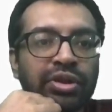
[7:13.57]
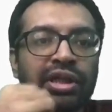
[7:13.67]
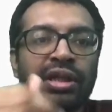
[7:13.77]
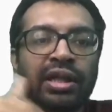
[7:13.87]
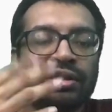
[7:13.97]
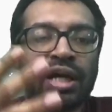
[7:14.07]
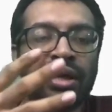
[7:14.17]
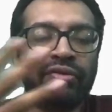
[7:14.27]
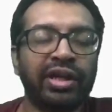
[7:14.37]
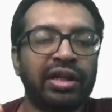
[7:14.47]
Okay, and
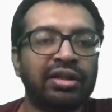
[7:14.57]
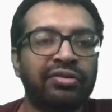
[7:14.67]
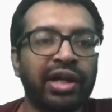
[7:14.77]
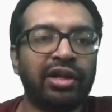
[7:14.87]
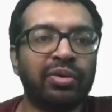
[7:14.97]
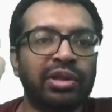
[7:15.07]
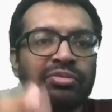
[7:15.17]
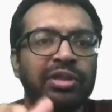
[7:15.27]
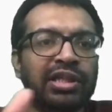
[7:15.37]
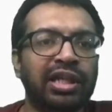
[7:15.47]
star v is value is
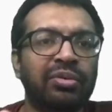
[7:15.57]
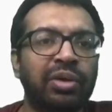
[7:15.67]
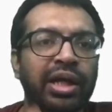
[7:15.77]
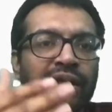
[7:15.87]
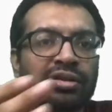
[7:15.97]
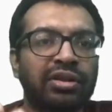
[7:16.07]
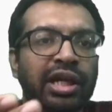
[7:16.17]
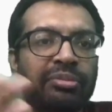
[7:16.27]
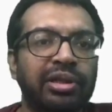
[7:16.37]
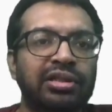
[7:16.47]
basically y. So
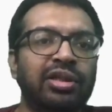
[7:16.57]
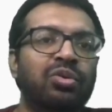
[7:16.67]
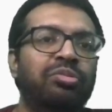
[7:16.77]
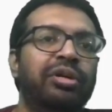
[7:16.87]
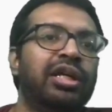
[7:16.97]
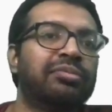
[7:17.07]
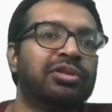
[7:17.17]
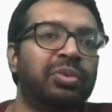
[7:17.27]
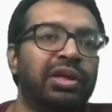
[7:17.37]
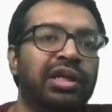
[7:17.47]
that means u
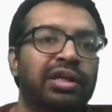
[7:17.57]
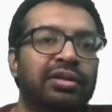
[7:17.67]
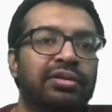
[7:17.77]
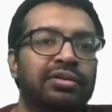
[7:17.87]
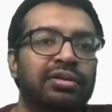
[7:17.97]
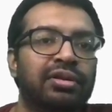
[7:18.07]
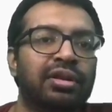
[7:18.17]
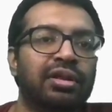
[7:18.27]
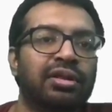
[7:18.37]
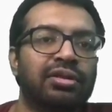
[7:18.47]
becomes 20.
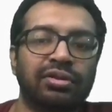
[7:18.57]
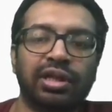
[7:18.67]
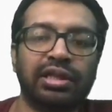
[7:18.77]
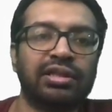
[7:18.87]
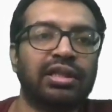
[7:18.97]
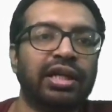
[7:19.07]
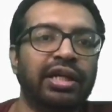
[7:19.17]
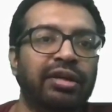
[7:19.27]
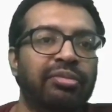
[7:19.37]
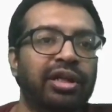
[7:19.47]
That's the
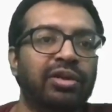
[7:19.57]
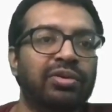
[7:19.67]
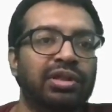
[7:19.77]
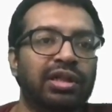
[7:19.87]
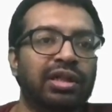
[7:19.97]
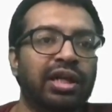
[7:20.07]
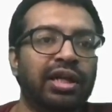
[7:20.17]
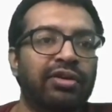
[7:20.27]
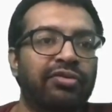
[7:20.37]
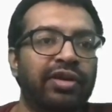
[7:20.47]
idea being used here.
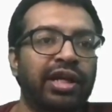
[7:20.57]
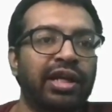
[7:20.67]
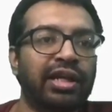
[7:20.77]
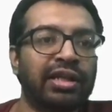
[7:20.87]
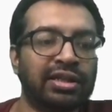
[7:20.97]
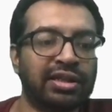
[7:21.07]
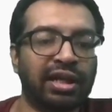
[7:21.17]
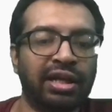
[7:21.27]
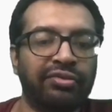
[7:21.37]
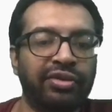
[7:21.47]
And finally,
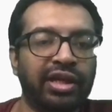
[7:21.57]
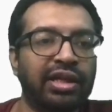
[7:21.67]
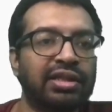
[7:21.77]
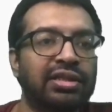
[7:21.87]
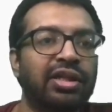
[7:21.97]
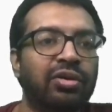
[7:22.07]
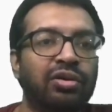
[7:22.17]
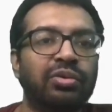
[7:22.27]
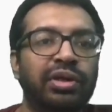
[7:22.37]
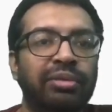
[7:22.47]
star v is equal
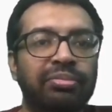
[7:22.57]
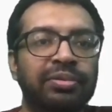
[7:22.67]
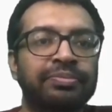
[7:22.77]
to temp.